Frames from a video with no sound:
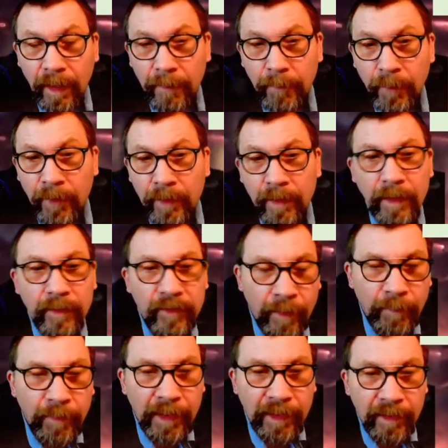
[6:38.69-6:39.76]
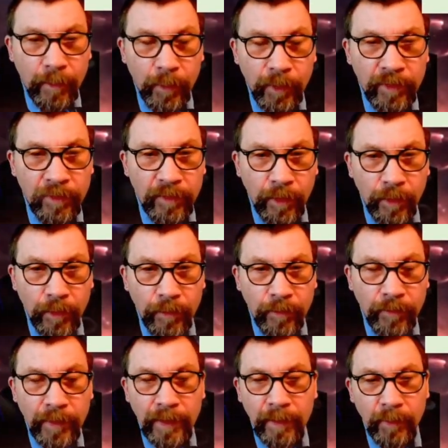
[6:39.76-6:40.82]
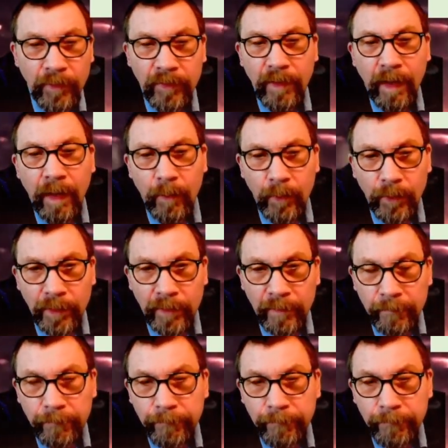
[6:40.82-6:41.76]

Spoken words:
I put something in the wood stove. It was not wood.